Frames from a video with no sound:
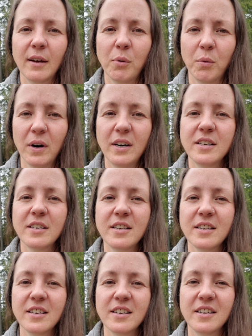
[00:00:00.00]
What
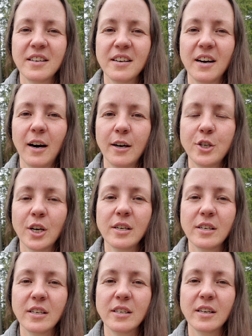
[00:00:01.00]
is our
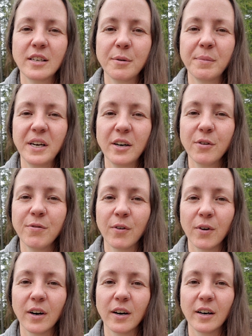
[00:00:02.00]
justice system here
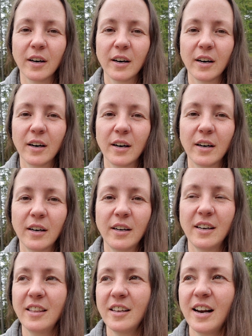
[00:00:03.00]
for?
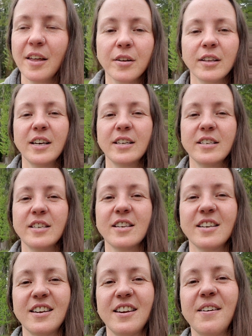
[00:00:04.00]
In the Netherlands,
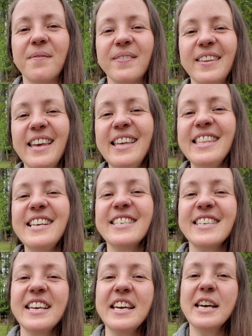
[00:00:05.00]
in
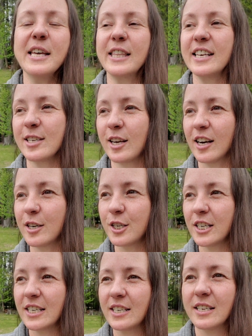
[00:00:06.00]
these, these
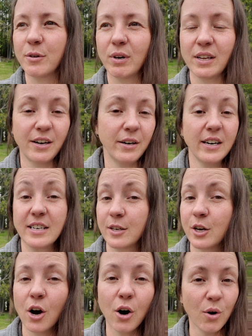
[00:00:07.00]
countries where there is
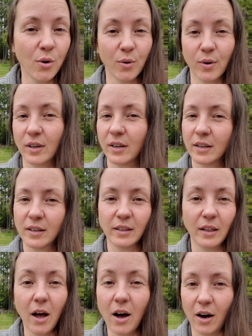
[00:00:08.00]
no
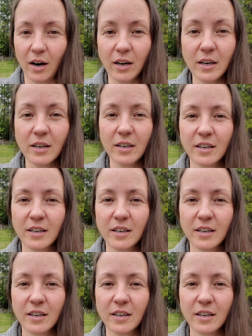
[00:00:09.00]
law,